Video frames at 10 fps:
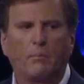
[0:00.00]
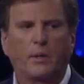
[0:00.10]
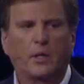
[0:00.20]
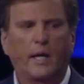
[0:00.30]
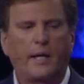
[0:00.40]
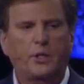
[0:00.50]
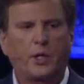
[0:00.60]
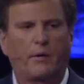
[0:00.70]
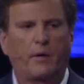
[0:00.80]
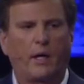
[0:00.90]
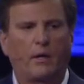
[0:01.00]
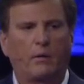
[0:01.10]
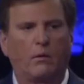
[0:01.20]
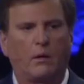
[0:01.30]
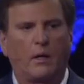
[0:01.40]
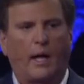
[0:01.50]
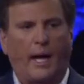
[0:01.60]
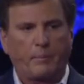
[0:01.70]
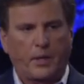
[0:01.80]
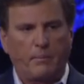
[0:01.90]
but to let each other know
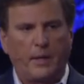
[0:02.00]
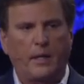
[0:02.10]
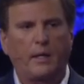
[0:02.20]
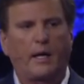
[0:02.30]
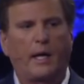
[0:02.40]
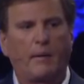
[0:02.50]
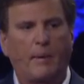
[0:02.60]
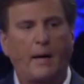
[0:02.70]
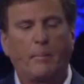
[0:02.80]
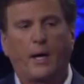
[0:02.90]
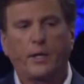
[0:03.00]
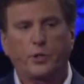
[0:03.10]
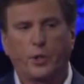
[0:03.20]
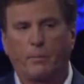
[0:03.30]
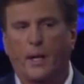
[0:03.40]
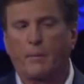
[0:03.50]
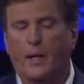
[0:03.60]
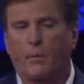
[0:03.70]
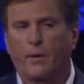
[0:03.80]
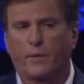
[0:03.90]
I'm committed and my body is your body.
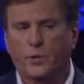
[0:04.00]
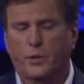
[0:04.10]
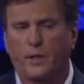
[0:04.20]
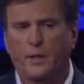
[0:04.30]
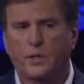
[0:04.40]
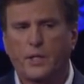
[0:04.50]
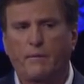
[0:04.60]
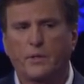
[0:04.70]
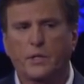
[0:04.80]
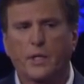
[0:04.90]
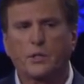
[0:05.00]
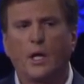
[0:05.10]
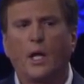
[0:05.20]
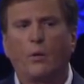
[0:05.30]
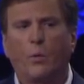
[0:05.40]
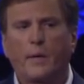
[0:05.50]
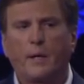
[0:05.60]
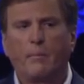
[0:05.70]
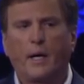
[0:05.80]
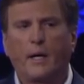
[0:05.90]
By the way, First Corinthians seven says when we
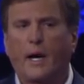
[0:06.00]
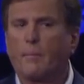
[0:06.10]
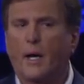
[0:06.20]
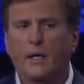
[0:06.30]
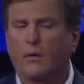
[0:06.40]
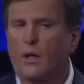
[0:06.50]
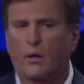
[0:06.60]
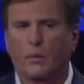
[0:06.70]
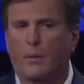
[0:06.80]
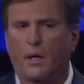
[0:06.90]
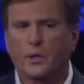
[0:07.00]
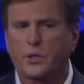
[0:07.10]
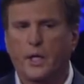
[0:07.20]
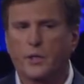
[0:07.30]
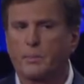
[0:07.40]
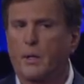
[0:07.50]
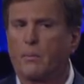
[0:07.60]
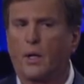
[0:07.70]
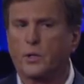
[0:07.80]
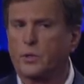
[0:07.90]
get married, our body no longer belongs to us, but it
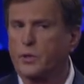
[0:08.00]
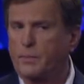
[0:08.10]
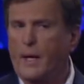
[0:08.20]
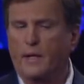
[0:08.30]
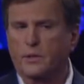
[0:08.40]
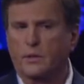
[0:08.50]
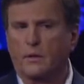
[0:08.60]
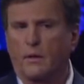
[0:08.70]
belongs to our spouse